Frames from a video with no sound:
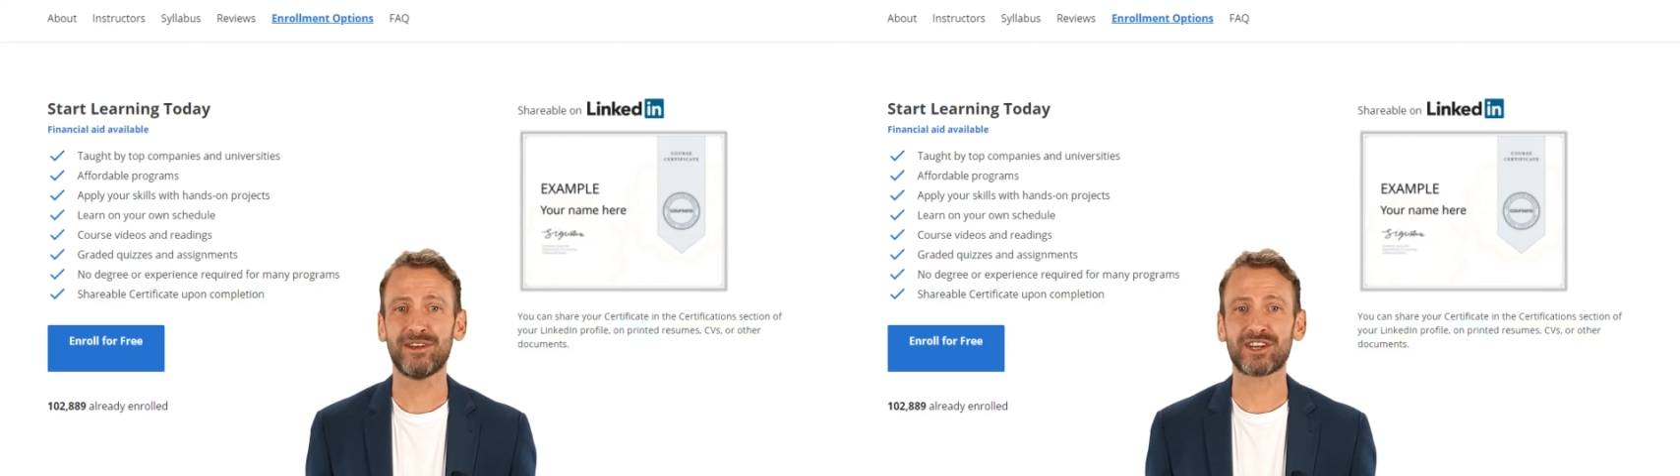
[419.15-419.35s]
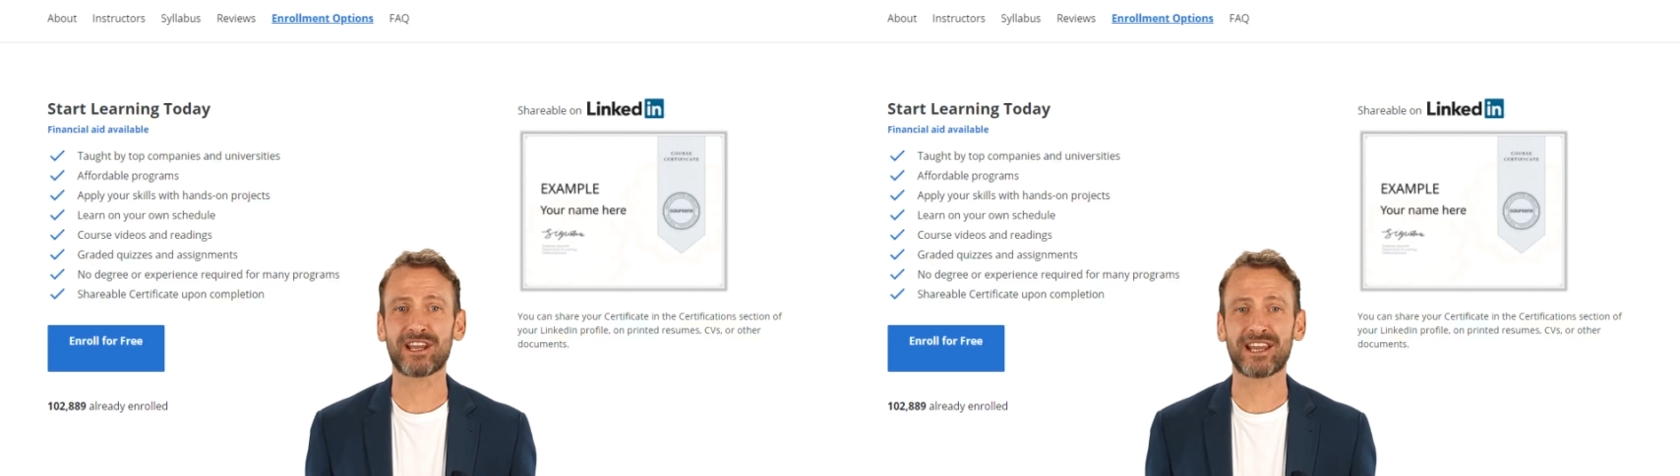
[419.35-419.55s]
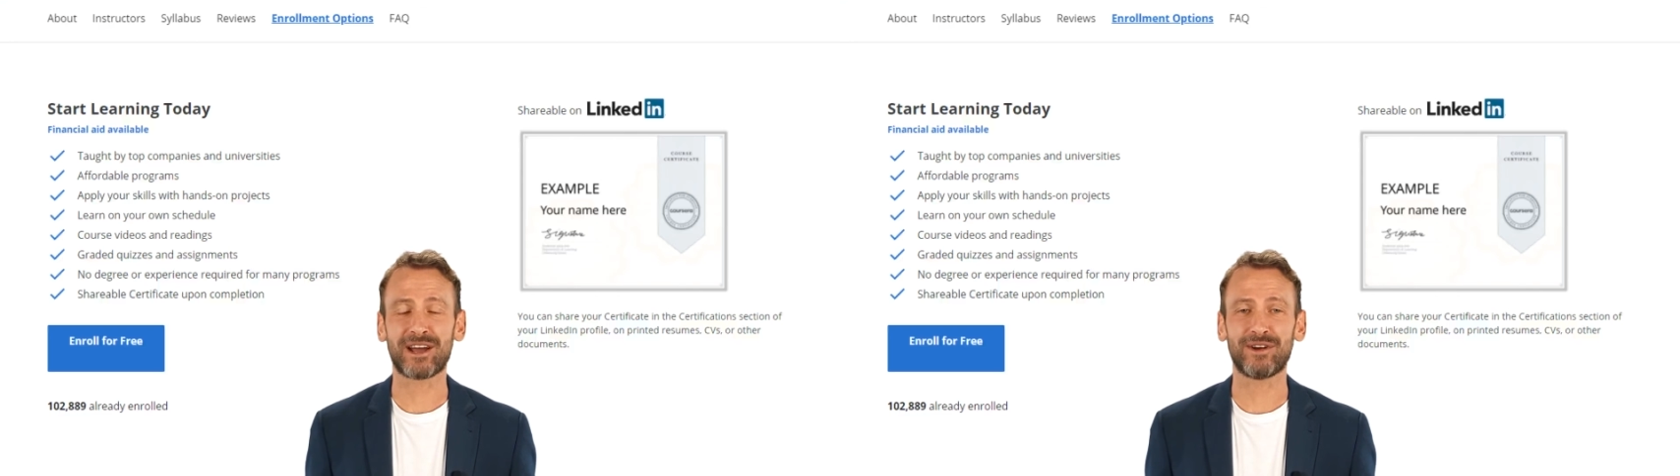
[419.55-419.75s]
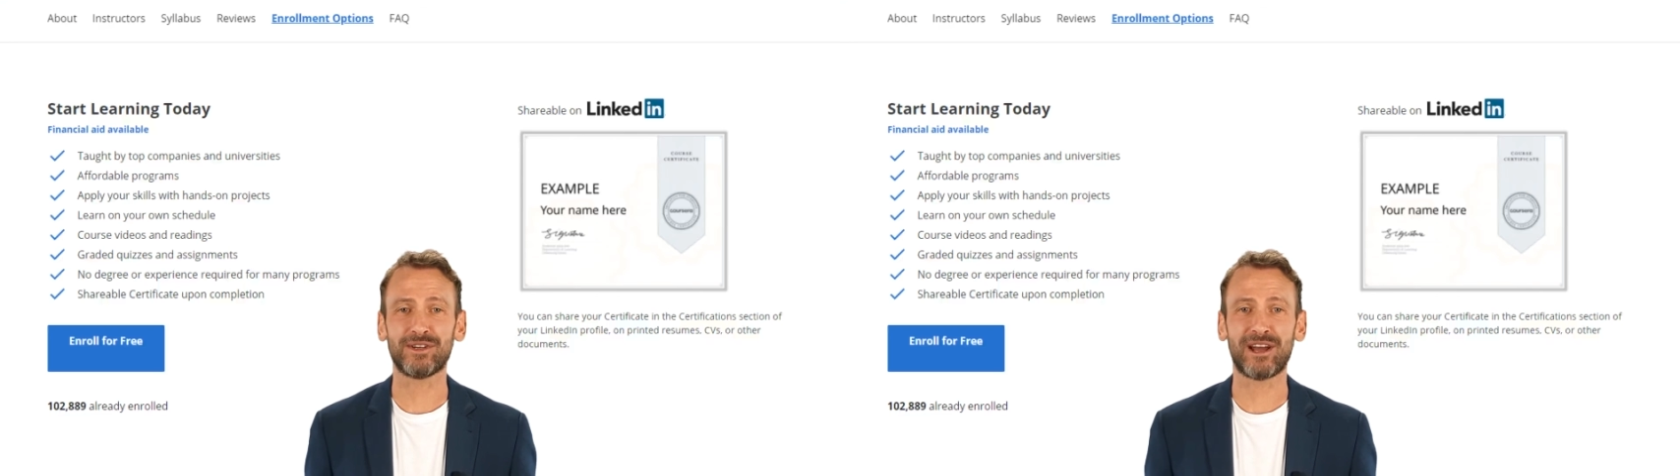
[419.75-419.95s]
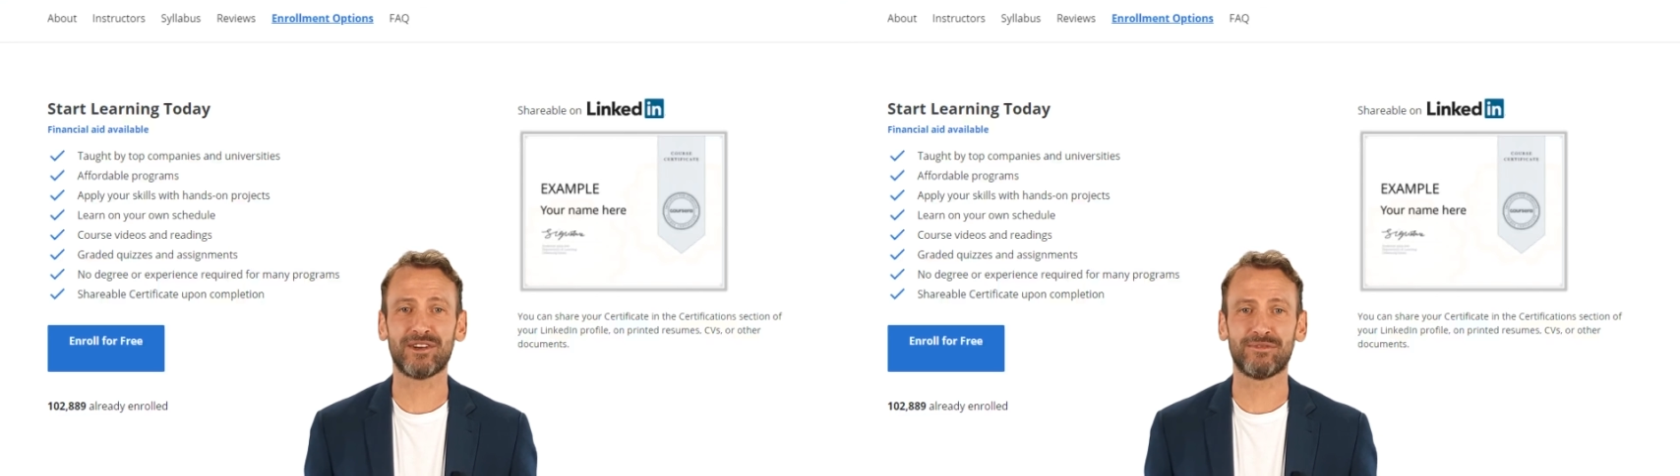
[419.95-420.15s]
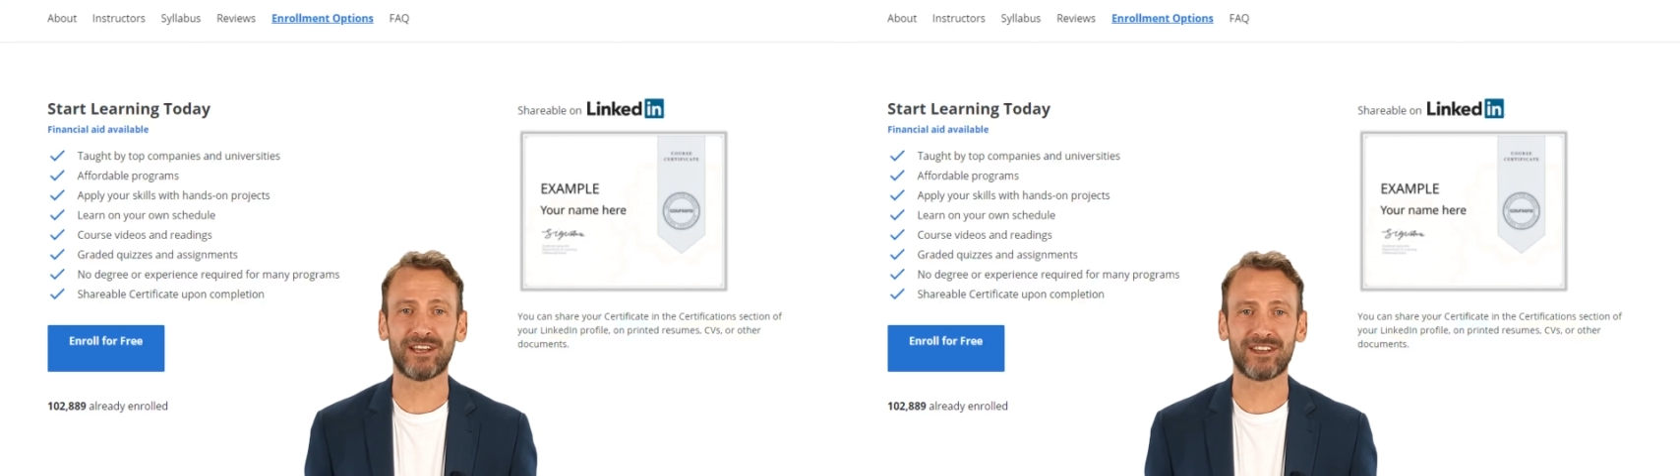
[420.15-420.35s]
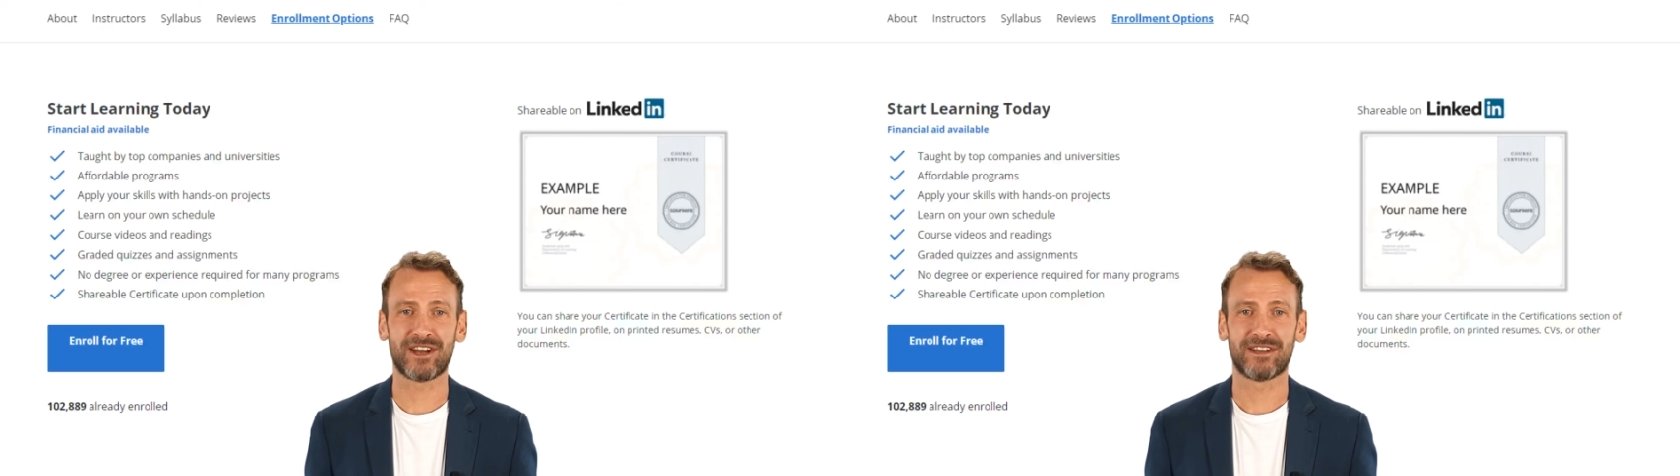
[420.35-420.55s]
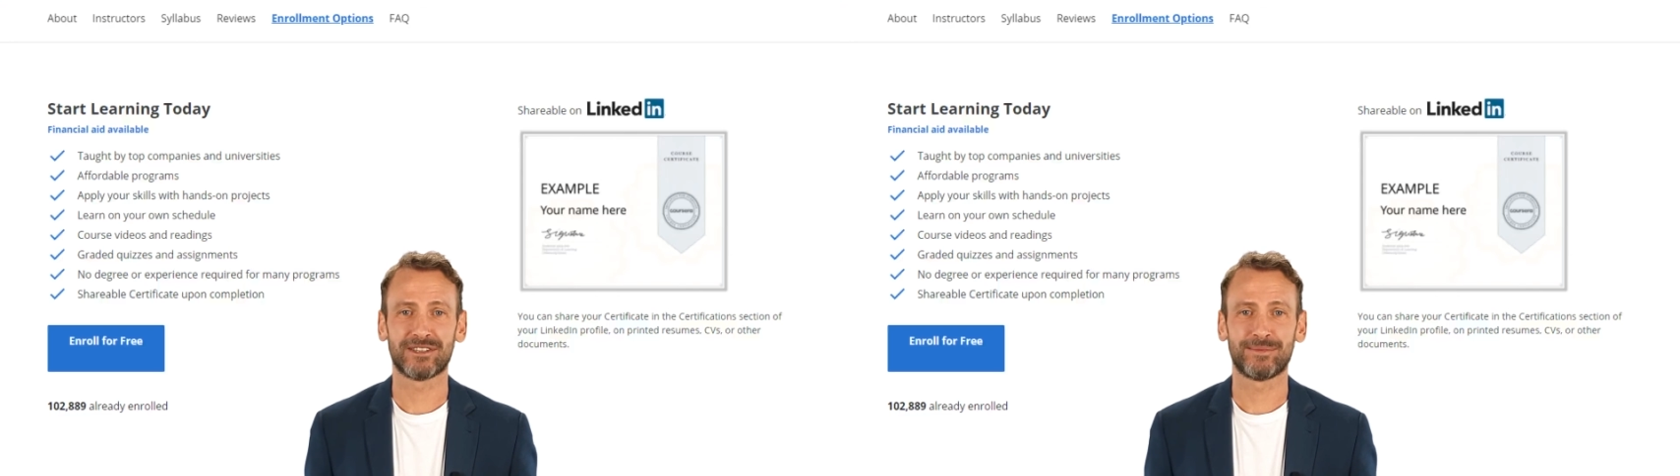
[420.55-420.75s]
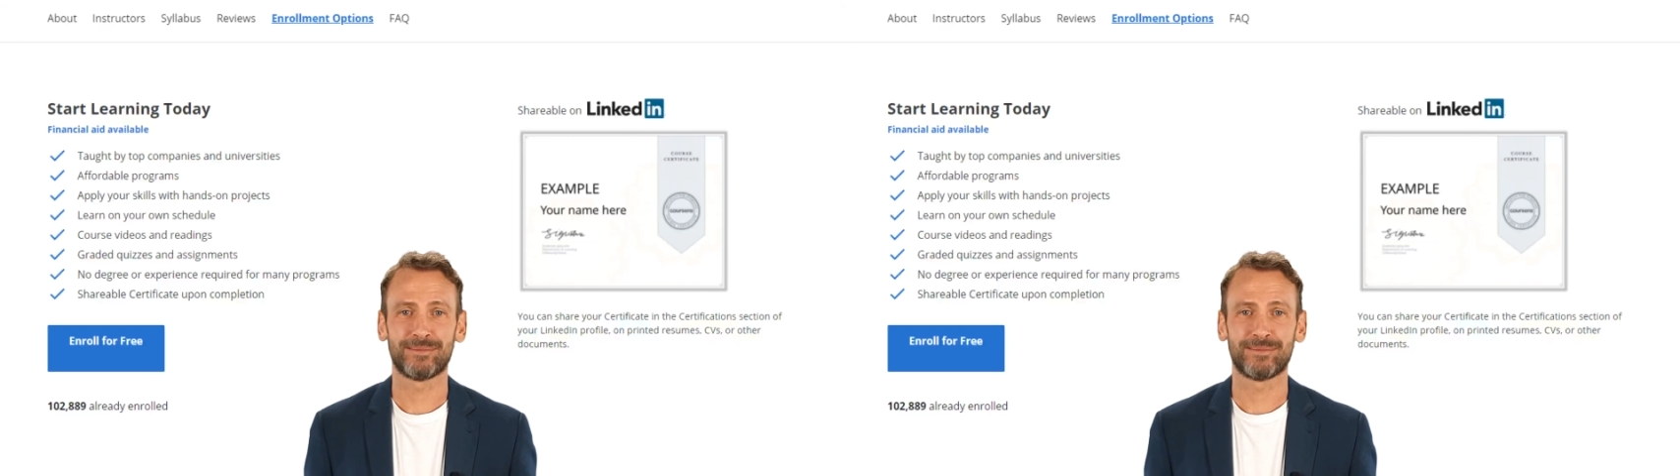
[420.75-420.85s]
check out our other videos.